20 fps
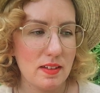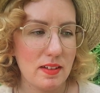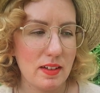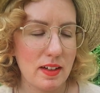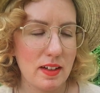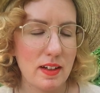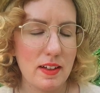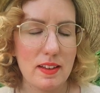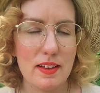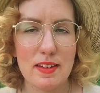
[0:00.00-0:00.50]

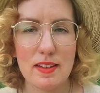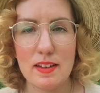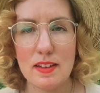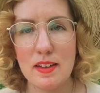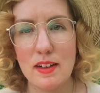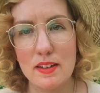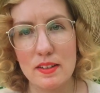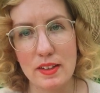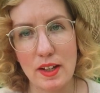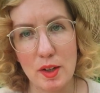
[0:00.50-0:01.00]
a
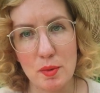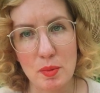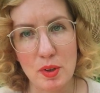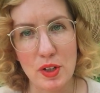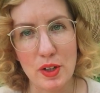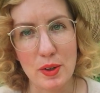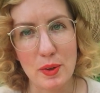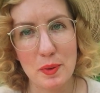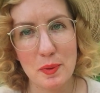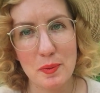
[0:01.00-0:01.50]
long time
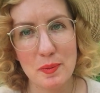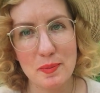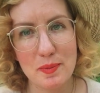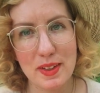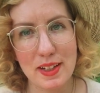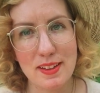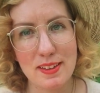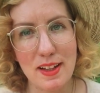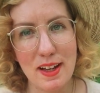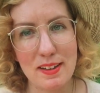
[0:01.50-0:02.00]
ago,
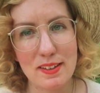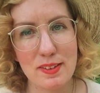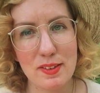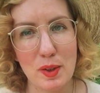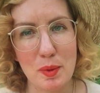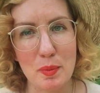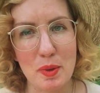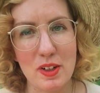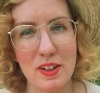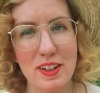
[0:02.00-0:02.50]
like last
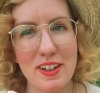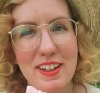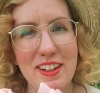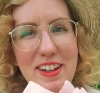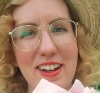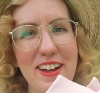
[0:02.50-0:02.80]
summer.